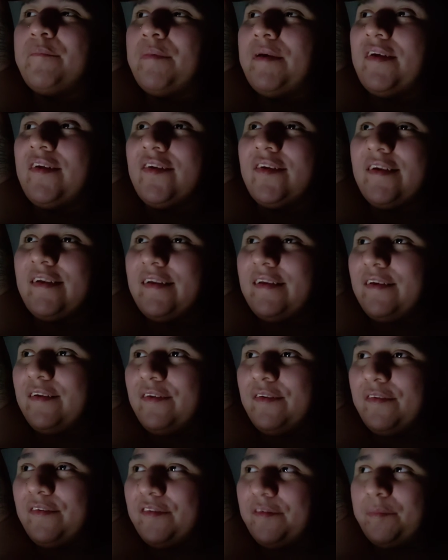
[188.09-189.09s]
basically,
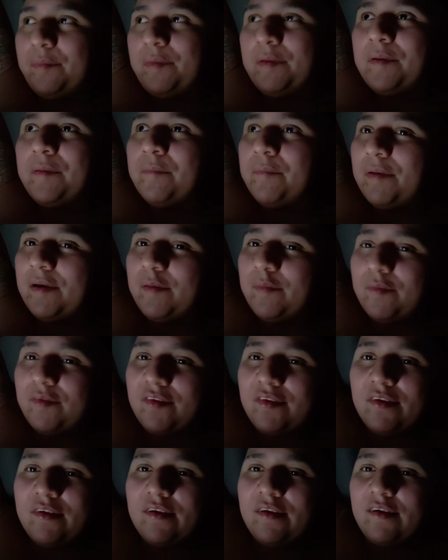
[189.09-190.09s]
you know, it's being
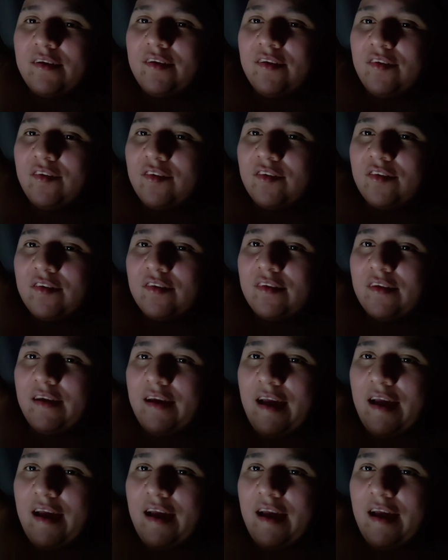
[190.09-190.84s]
babysitted because